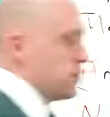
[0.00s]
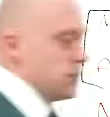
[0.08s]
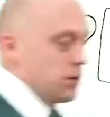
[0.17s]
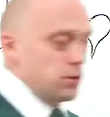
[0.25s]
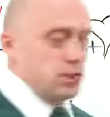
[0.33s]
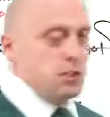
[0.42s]

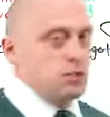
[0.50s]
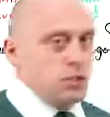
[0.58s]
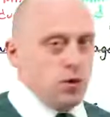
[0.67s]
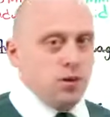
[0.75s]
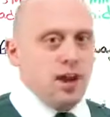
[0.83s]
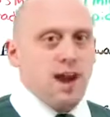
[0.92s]
generally you
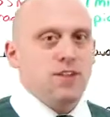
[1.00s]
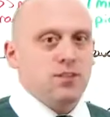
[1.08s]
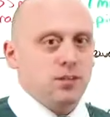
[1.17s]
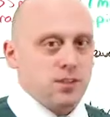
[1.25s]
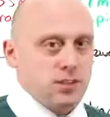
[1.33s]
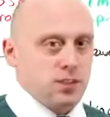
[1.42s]
don't have any
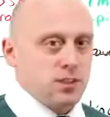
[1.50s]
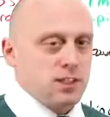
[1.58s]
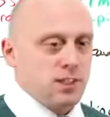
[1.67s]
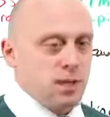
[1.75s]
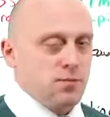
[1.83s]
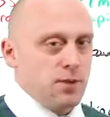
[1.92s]
physical
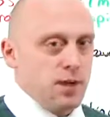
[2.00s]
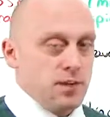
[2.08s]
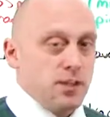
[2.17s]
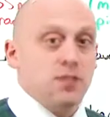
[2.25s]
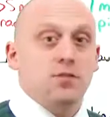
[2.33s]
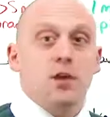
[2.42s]
exam
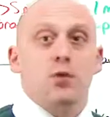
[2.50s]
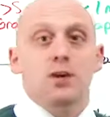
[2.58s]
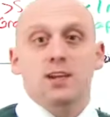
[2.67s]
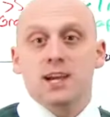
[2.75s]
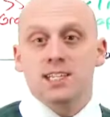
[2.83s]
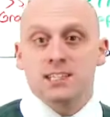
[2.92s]
finding. If they were
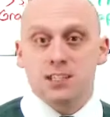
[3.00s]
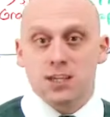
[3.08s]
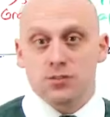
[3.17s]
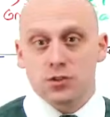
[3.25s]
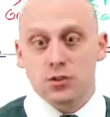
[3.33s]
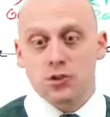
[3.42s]
nice
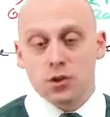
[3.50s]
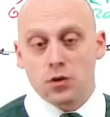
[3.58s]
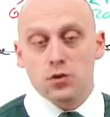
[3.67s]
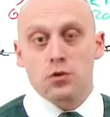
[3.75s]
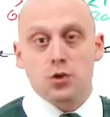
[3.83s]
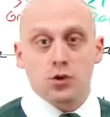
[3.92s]
enough to show
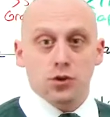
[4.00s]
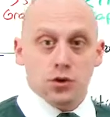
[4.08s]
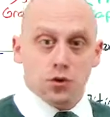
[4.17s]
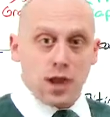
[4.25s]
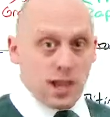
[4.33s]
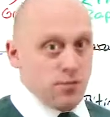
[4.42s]
you their
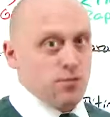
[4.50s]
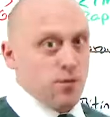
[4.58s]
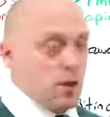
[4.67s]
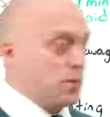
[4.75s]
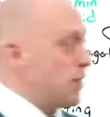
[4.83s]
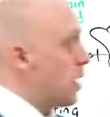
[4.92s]
new
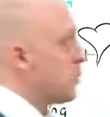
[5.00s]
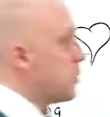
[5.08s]
AFib, that'd be